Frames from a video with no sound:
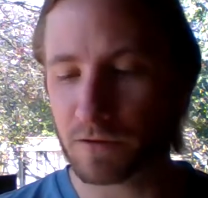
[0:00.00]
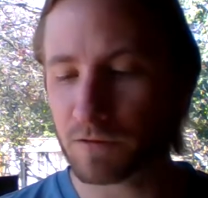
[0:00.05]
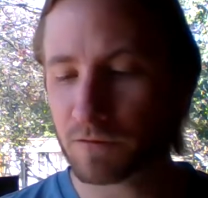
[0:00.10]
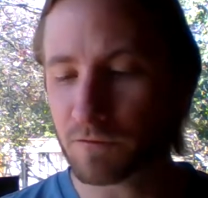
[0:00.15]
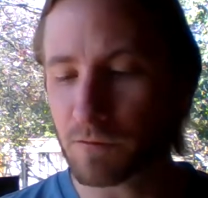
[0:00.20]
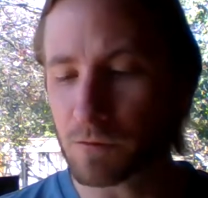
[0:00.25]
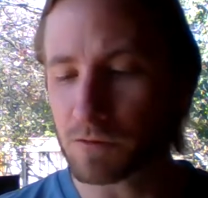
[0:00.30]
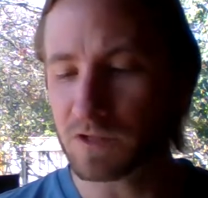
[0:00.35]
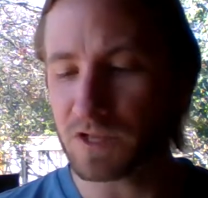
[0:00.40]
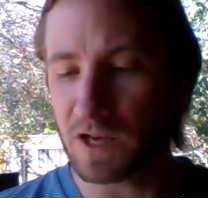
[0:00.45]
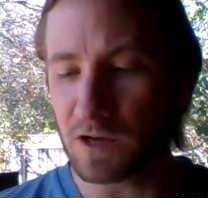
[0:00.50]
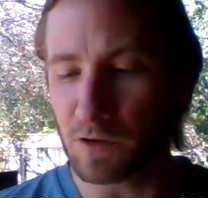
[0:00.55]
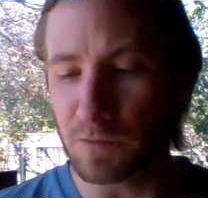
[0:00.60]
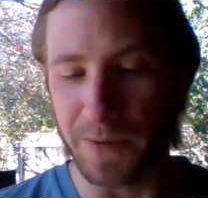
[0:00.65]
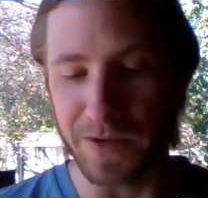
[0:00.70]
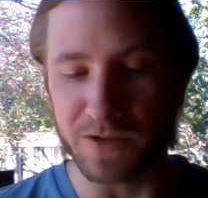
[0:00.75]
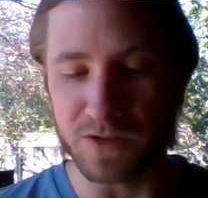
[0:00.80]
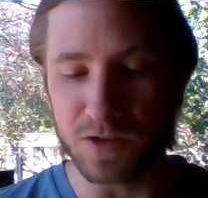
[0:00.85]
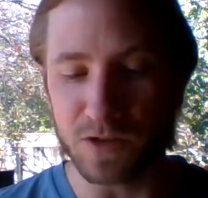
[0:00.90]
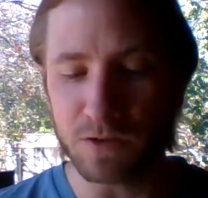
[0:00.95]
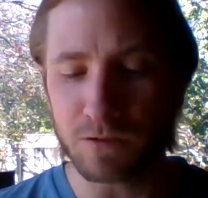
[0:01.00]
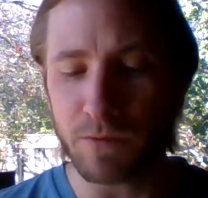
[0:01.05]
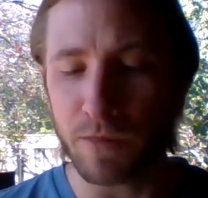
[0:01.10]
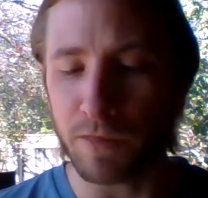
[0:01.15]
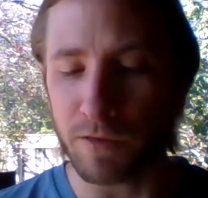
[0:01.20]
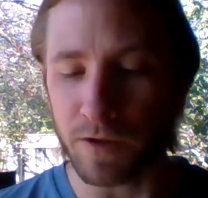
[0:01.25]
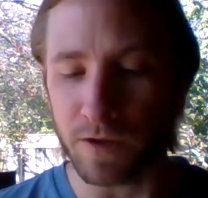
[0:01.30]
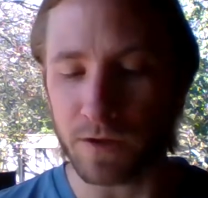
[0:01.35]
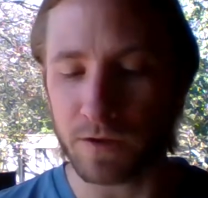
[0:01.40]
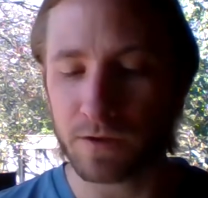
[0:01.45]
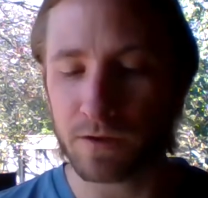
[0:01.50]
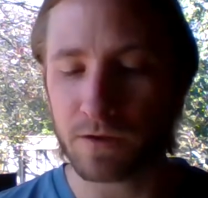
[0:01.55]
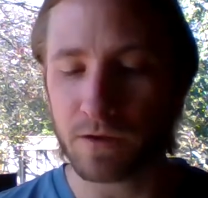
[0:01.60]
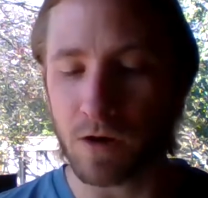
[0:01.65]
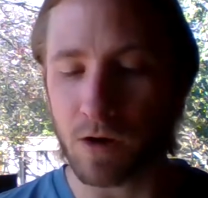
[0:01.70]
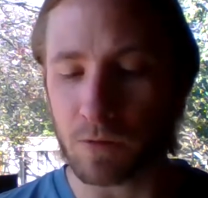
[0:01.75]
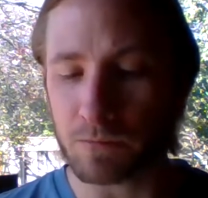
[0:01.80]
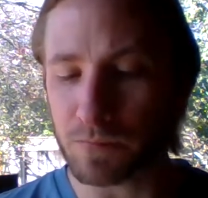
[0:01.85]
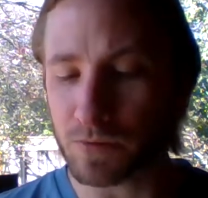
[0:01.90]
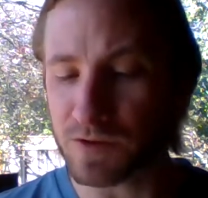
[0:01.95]
For tell me, do you think
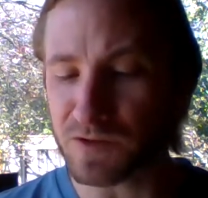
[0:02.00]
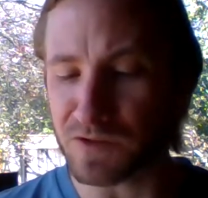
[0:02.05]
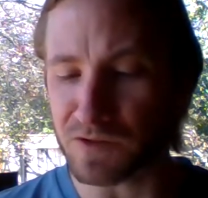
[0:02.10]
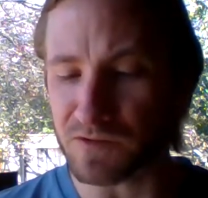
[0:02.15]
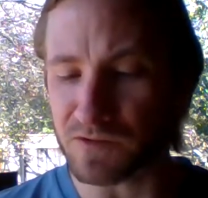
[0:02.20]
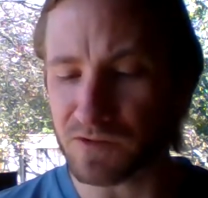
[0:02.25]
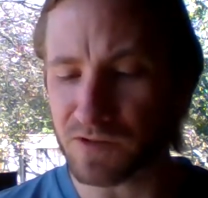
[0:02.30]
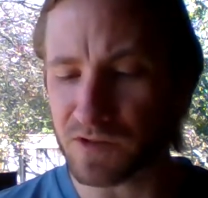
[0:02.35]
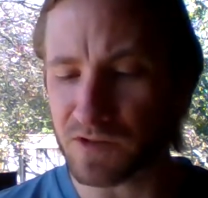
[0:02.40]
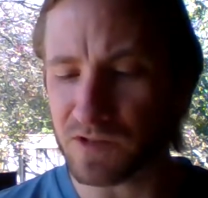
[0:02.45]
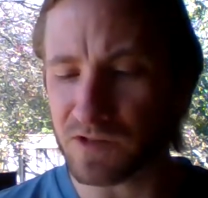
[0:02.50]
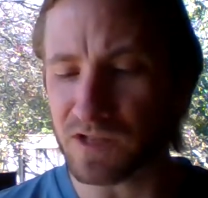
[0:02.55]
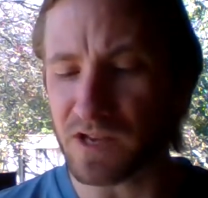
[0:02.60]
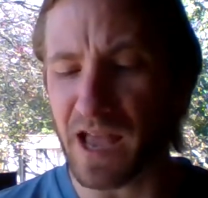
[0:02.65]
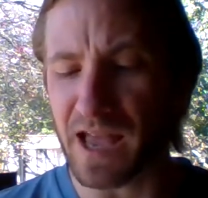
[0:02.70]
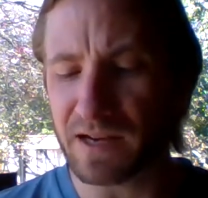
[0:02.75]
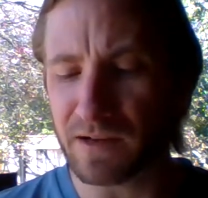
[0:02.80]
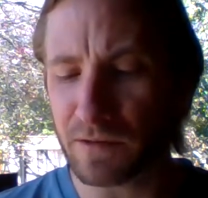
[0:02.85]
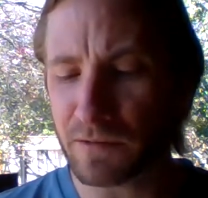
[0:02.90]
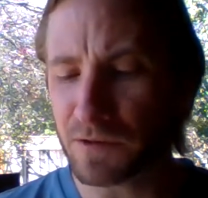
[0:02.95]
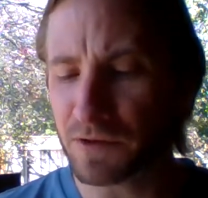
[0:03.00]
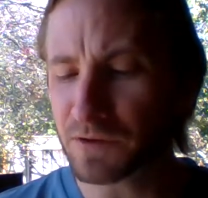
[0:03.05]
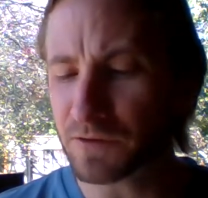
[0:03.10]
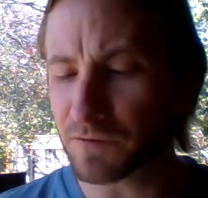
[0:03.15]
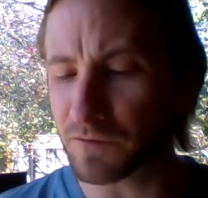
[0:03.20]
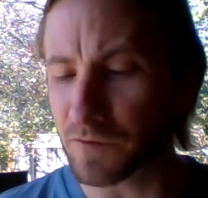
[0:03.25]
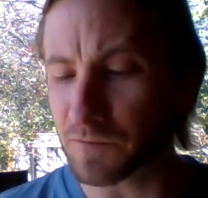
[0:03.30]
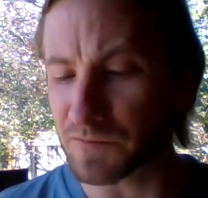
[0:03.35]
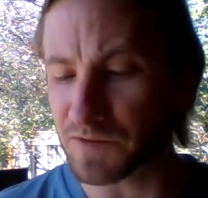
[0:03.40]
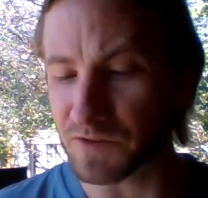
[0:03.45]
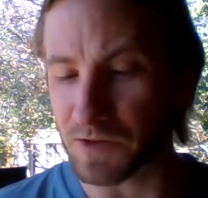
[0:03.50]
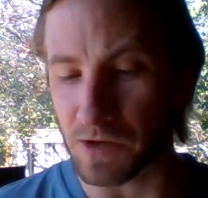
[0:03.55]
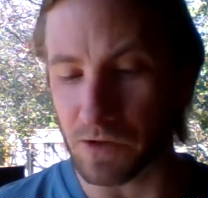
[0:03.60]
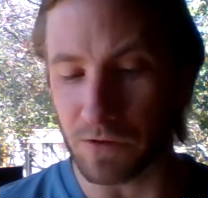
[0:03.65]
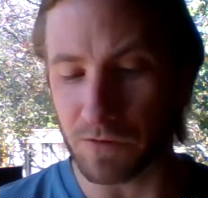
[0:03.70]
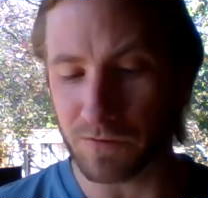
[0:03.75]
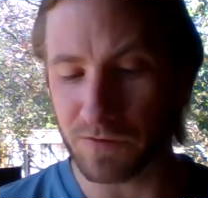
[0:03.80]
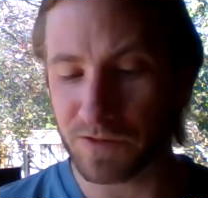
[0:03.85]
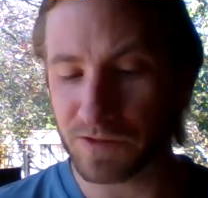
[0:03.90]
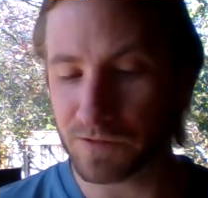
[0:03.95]
our prisoners could see anything of
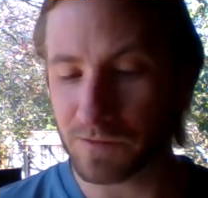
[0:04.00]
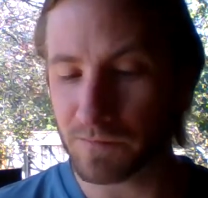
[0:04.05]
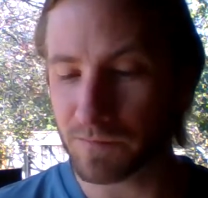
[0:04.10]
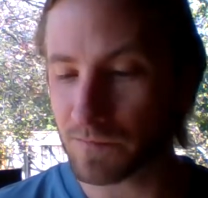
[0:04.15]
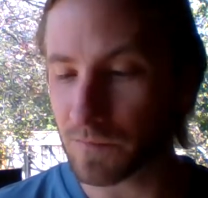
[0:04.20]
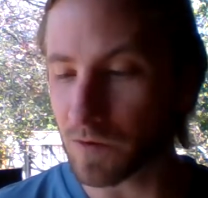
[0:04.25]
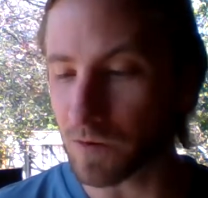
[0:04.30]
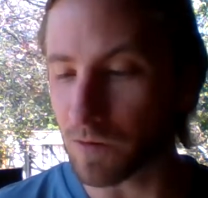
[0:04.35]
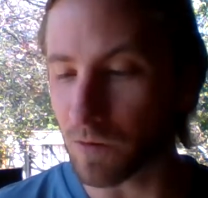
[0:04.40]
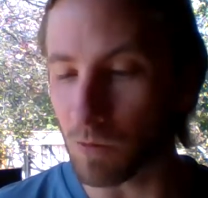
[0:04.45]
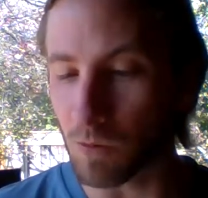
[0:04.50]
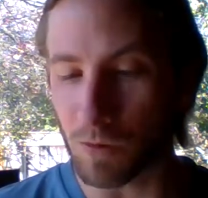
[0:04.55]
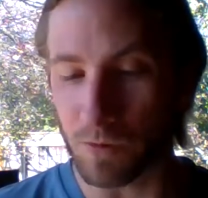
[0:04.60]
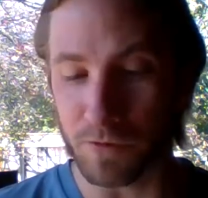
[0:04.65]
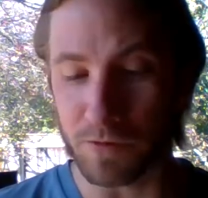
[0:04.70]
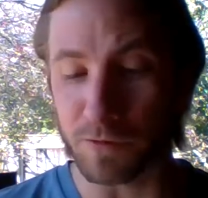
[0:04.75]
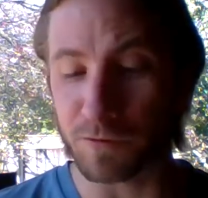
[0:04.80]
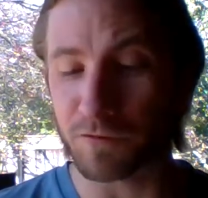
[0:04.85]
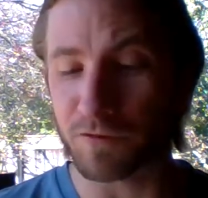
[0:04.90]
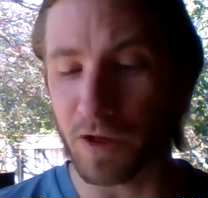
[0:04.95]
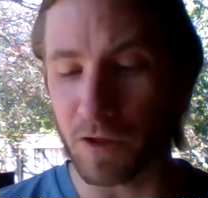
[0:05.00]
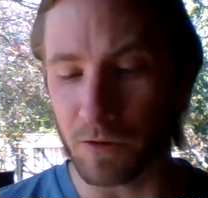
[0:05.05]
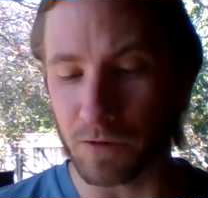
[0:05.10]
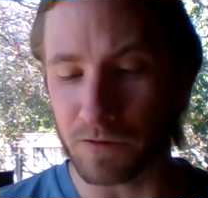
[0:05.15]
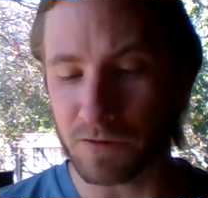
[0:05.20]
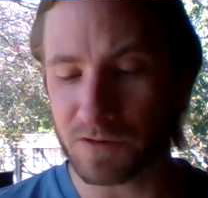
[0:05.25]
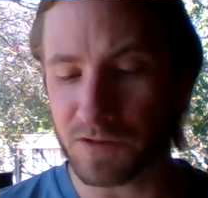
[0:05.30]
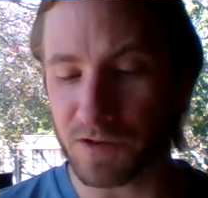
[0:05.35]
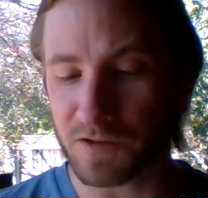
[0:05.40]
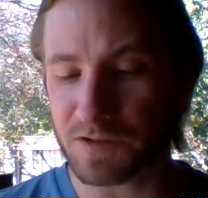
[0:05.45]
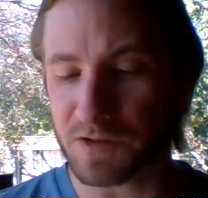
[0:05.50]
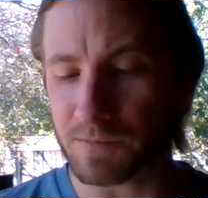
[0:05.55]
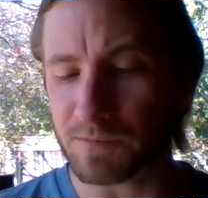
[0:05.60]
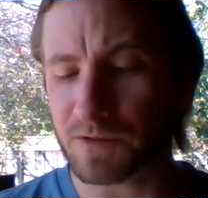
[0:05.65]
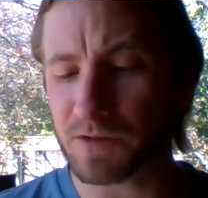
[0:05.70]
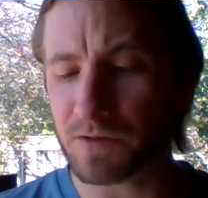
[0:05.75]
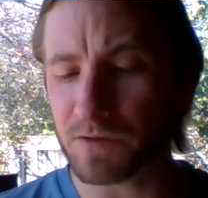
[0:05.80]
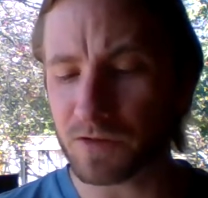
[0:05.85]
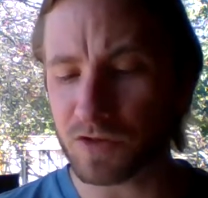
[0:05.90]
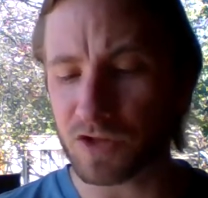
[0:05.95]
themselves or their fellows
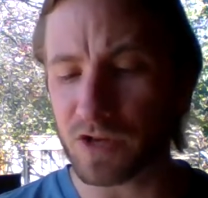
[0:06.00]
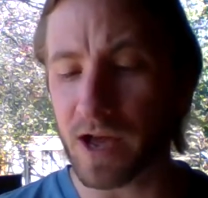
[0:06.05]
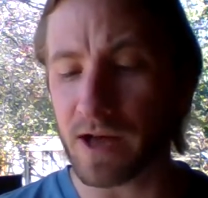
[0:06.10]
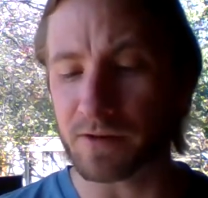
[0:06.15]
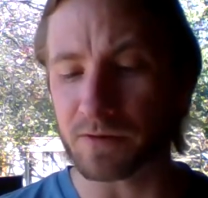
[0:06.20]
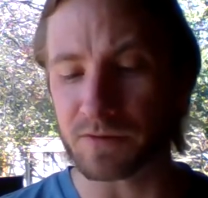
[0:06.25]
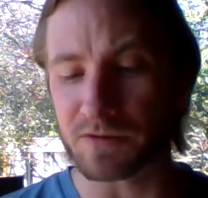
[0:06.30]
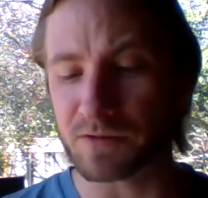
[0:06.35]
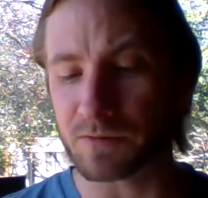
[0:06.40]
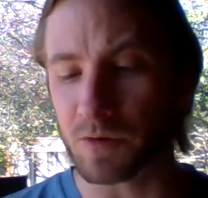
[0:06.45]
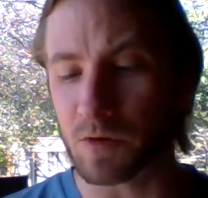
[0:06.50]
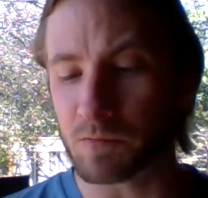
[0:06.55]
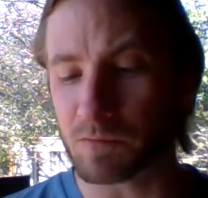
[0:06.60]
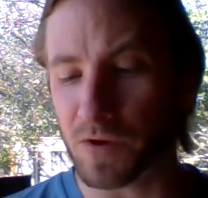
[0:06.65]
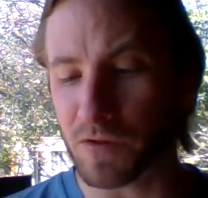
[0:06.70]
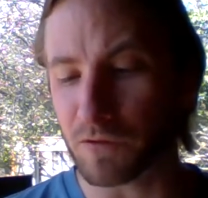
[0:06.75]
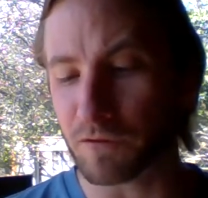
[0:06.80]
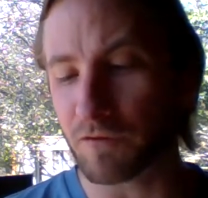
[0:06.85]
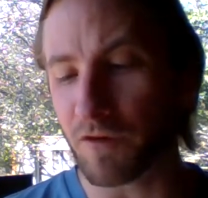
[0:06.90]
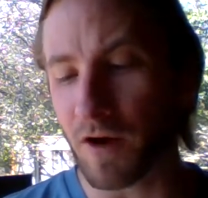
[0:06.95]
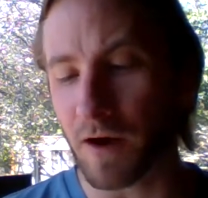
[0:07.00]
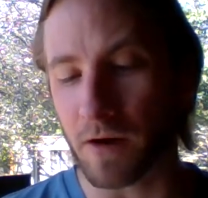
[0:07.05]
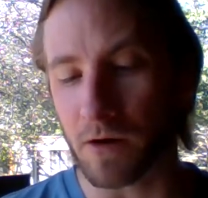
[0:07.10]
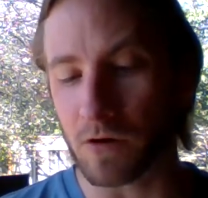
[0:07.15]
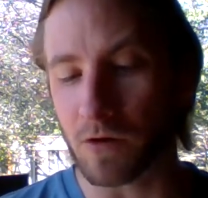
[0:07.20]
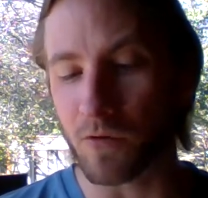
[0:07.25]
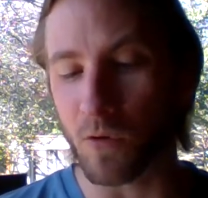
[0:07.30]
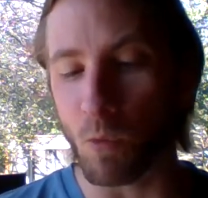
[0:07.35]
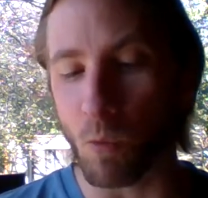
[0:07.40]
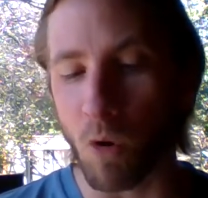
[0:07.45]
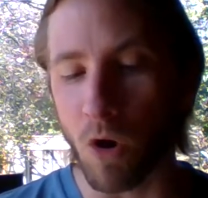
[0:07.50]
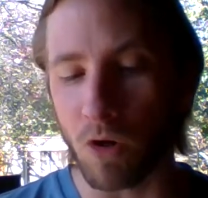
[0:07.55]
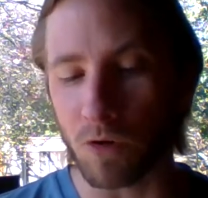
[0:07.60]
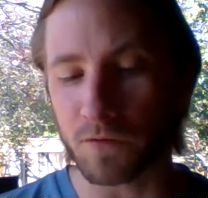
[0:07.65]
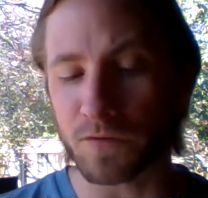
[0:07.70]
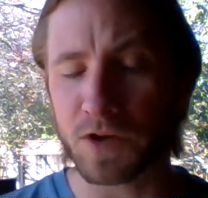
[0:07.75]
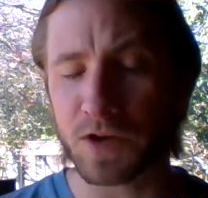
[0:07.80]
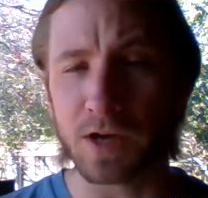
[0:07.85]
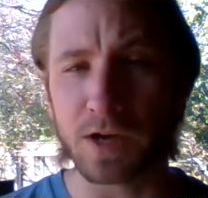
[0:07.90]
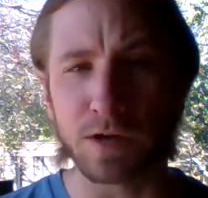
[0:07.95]
except the shadows thrown by the fire on the wall
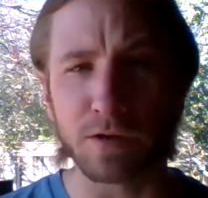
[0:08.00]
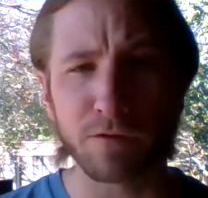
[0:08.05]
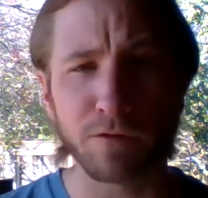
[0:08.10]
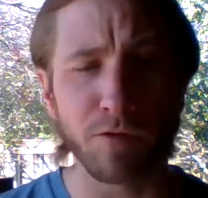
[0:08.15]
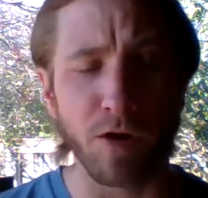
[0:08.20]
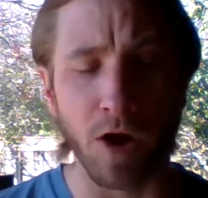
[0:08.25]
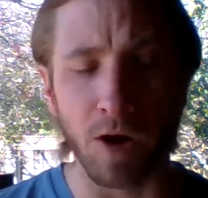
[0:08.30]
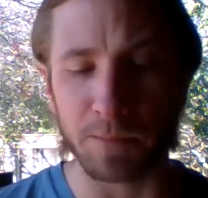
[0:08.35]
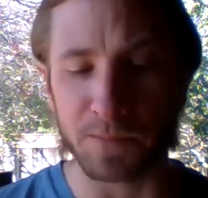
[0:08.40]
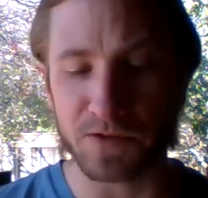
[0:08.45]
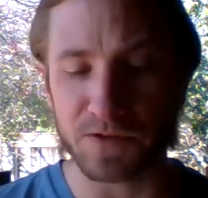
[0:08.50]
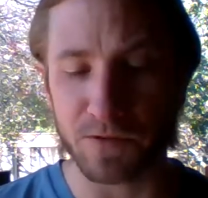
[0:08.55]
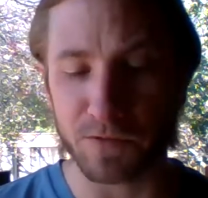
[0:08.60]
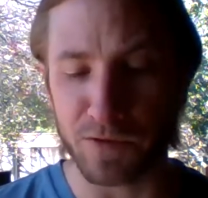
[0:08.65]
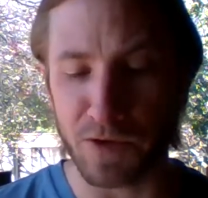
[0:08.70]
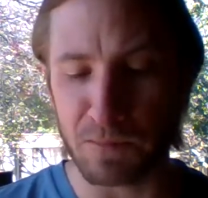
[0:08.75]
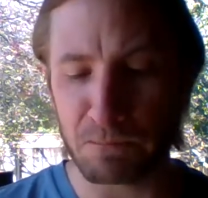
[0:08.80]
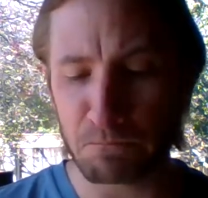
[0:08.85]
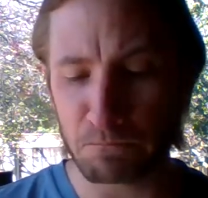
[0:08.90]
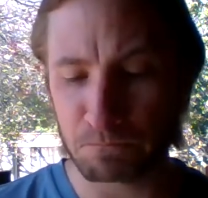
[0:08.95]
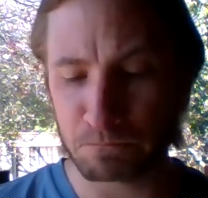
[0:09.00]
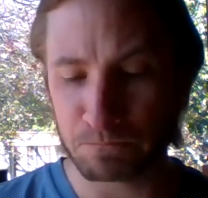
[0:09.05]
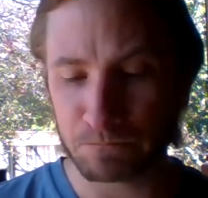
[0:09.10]
of the cave opposite them?